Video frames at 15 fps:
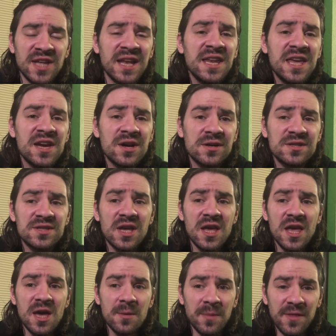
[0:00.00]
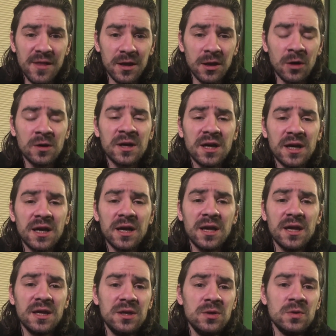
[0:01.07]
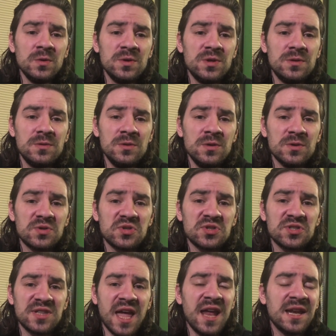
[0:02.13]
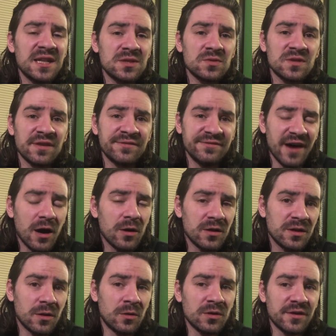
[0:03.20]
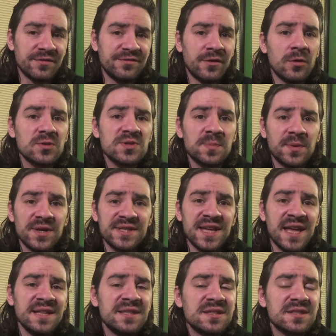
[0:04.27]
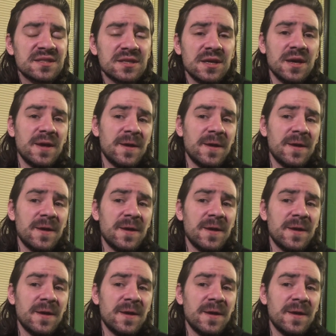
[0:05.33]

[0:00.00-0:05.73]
10 years but the longer you you sustain it on a on a false pretense